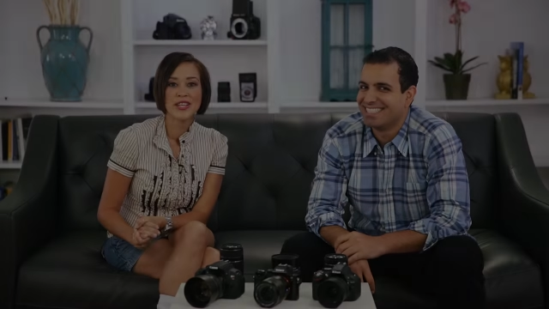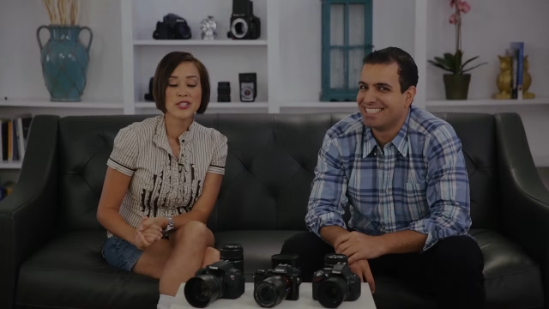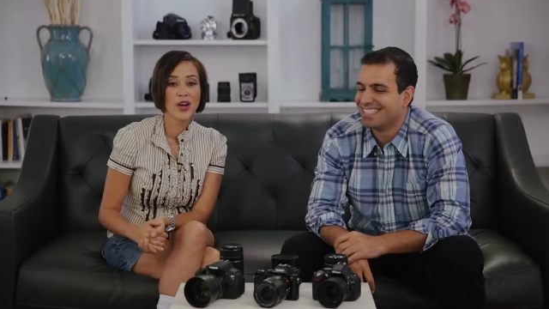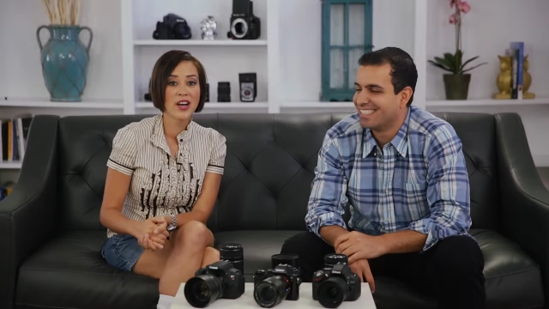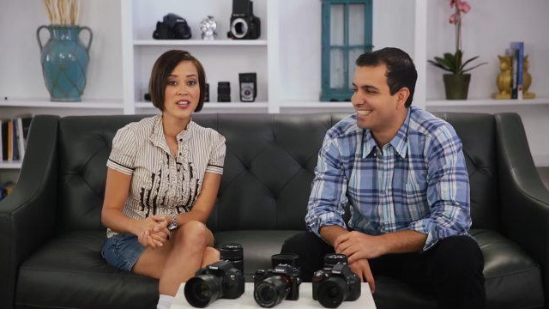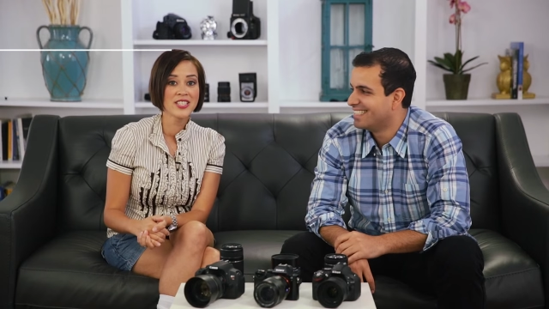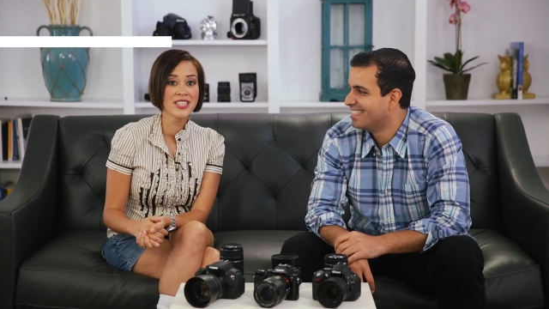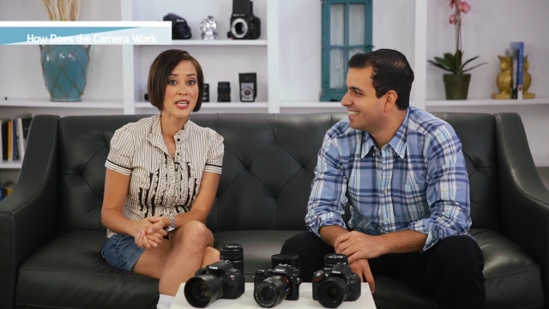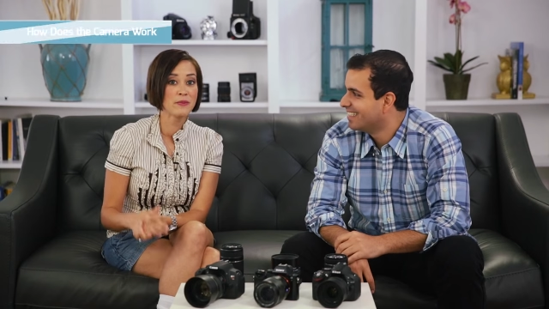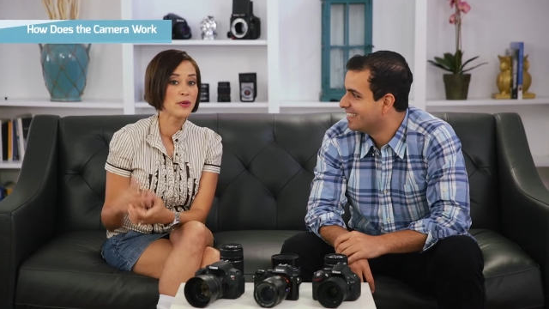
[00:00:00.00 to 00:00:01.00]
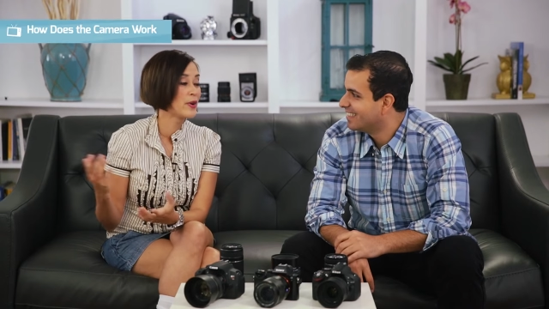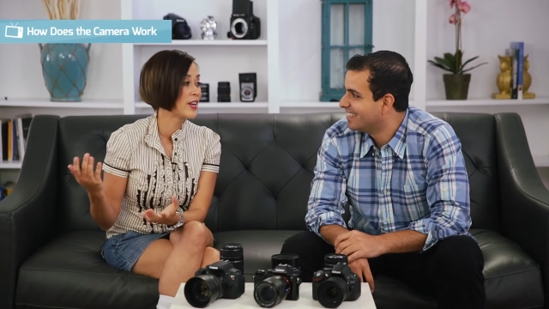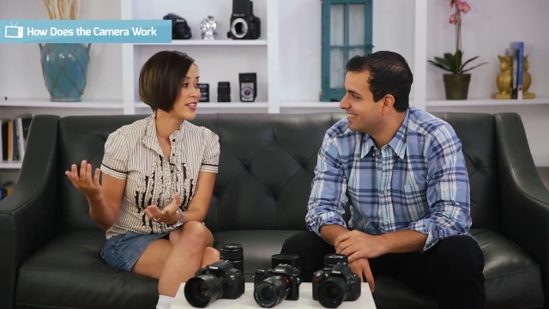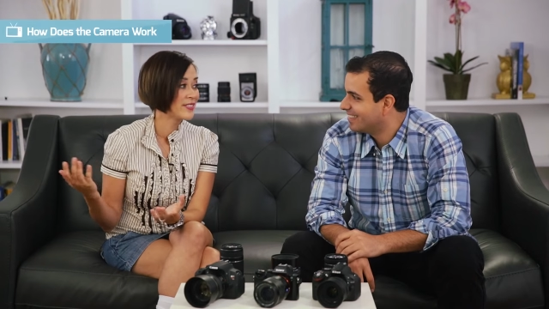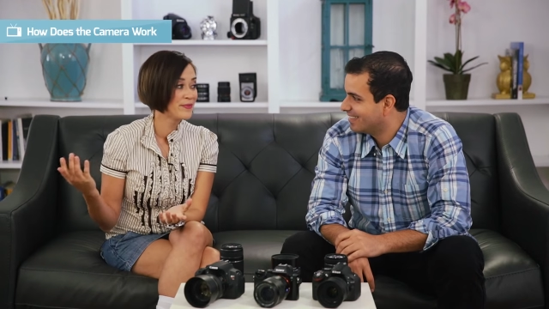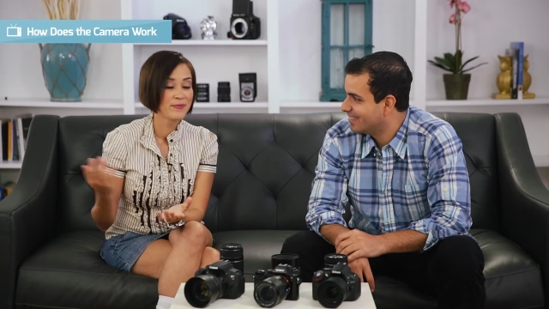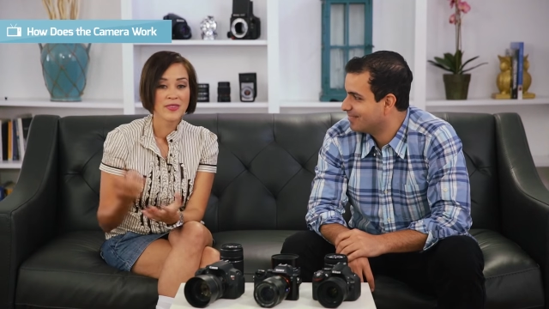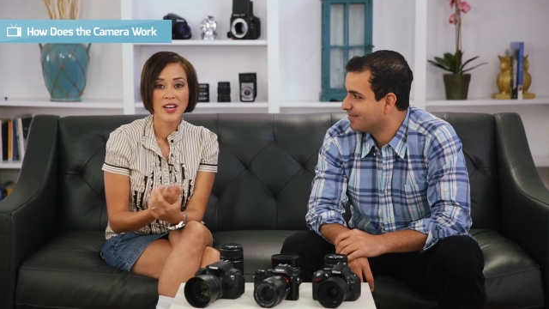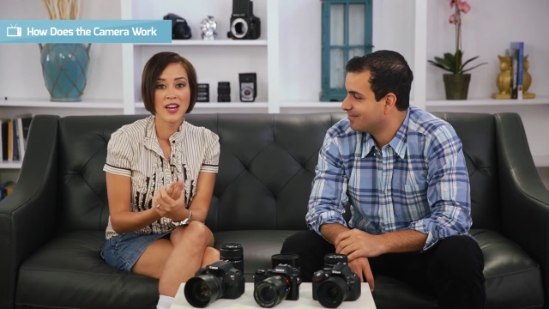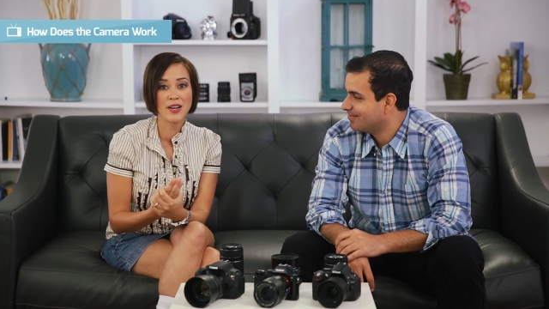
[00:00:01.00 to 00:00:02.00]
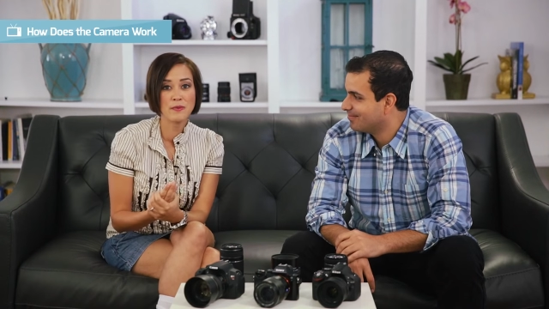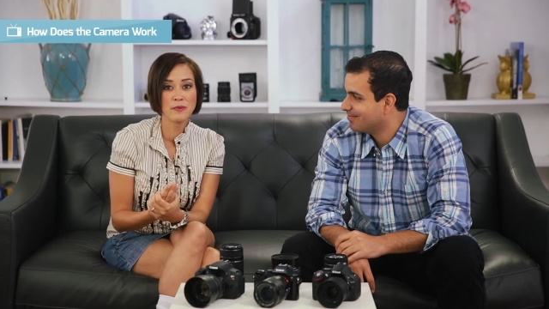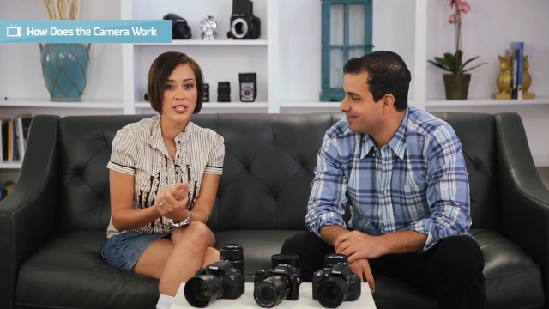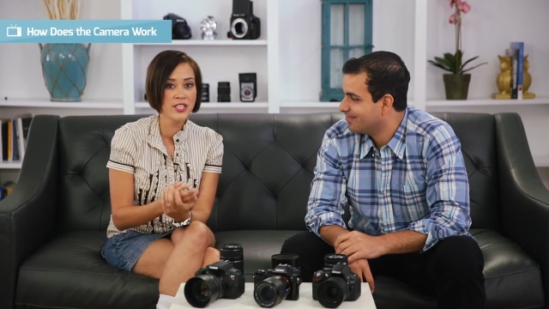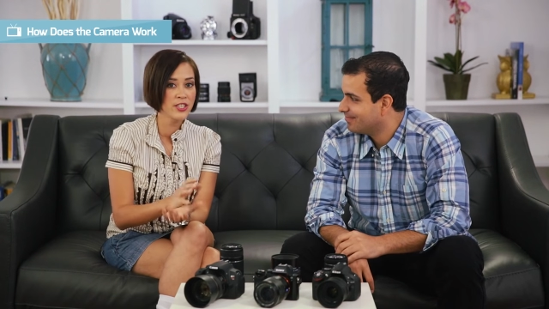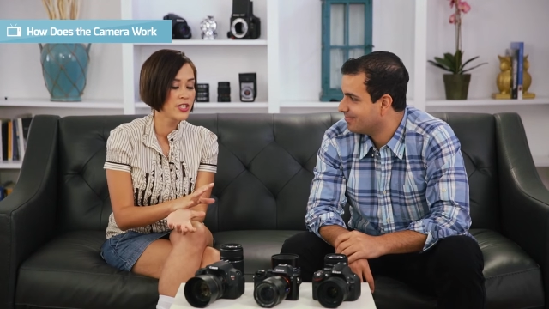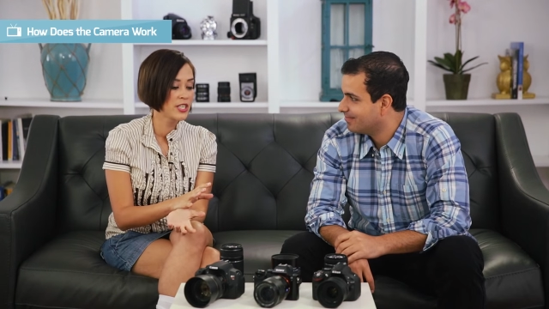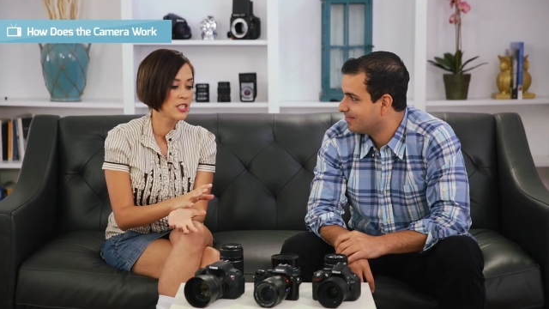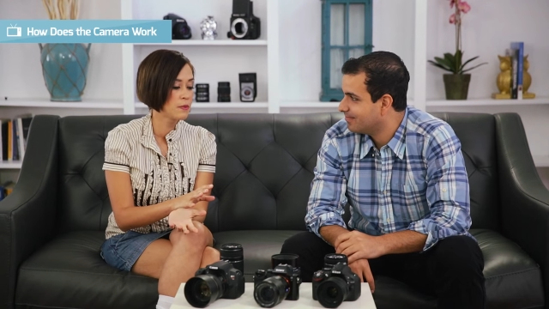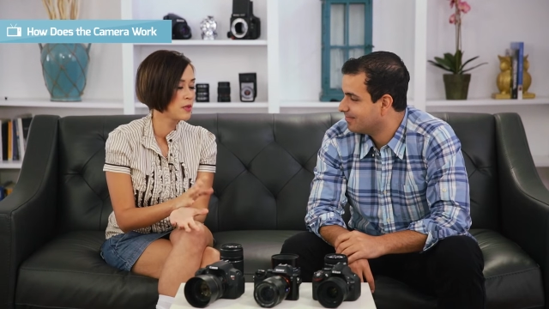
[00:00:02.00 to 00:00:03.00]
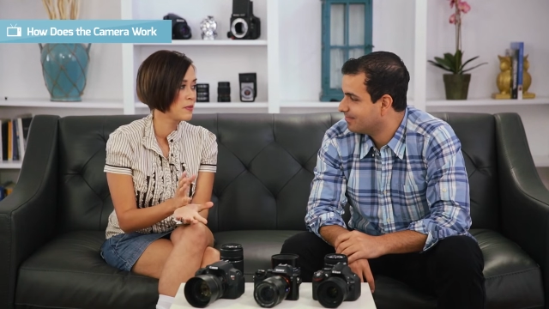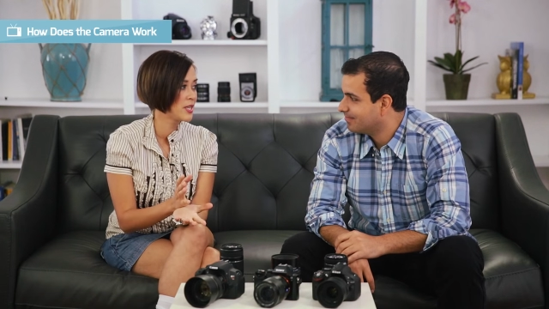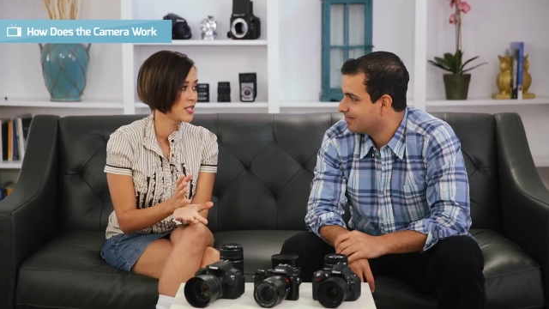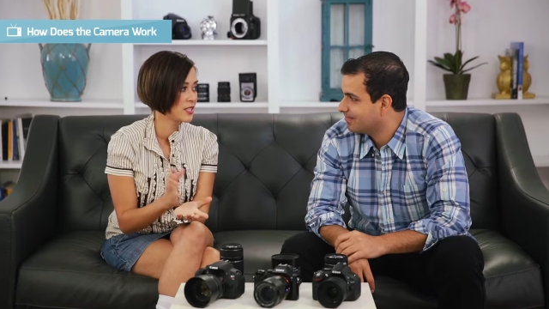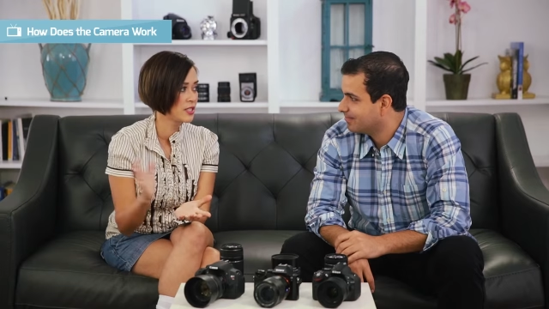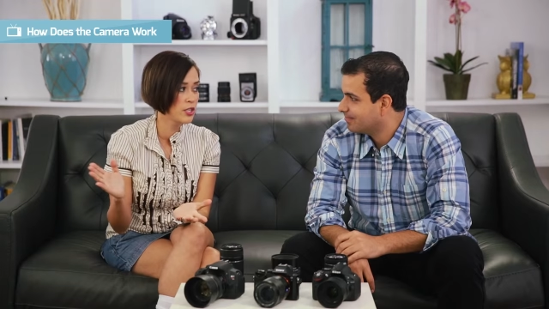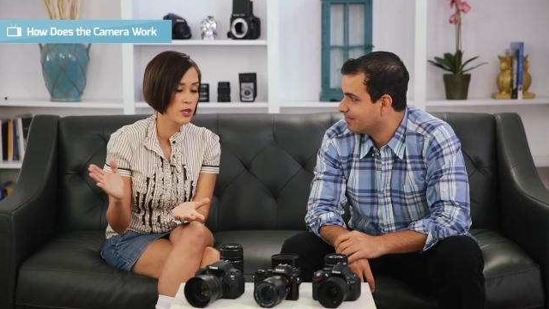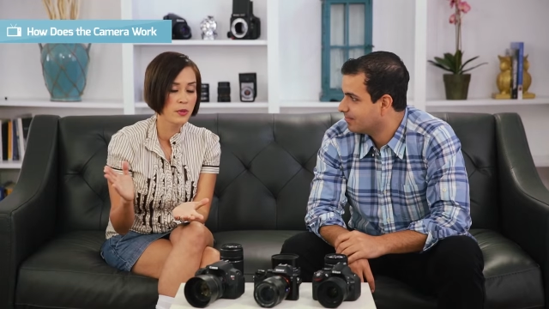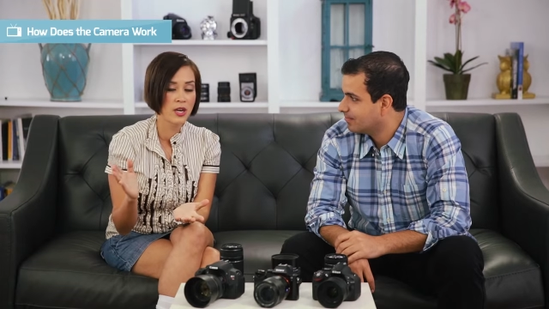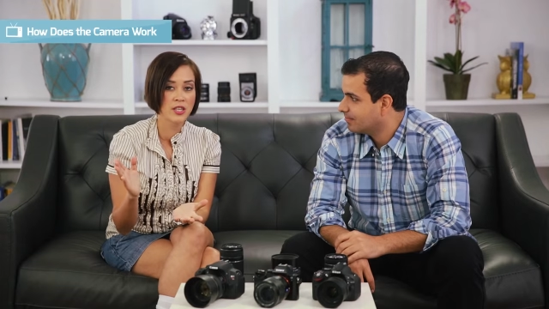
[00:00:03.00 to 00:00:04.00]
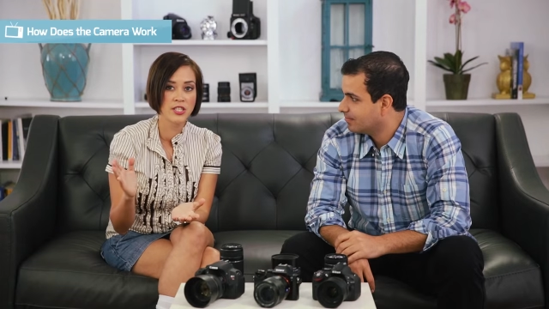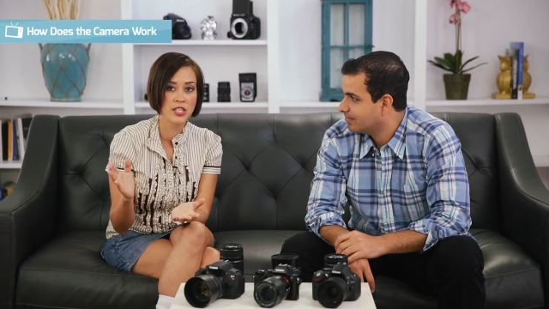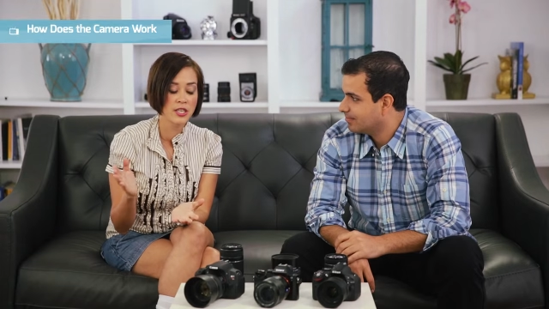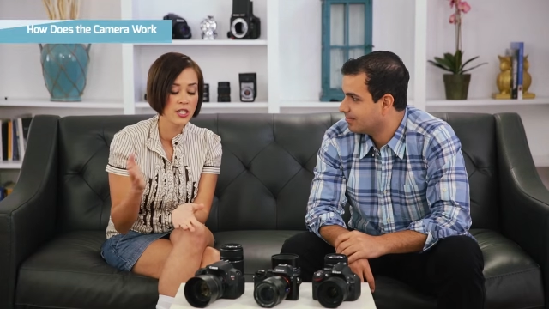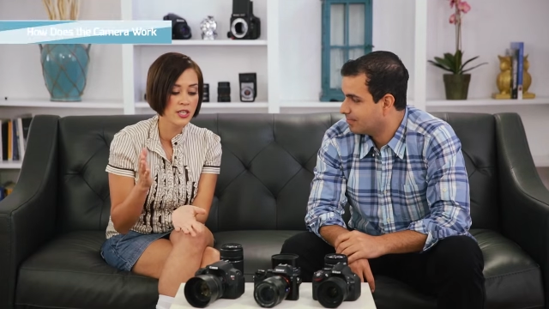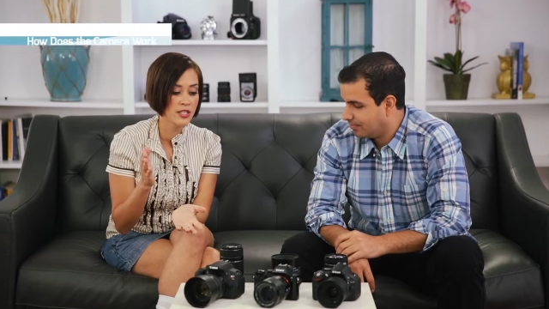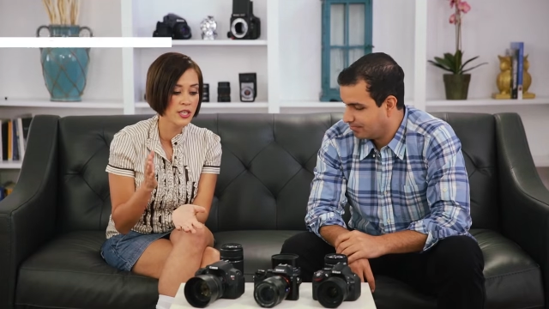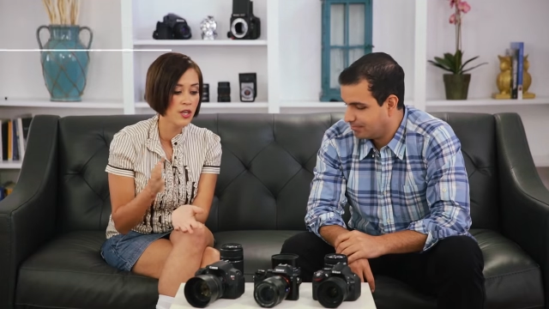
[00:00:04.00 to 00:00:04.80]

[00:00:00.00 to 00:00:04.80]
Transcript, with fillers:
Speaker 1: So how does a camera work? Let's understand some of the basics, the terminology, because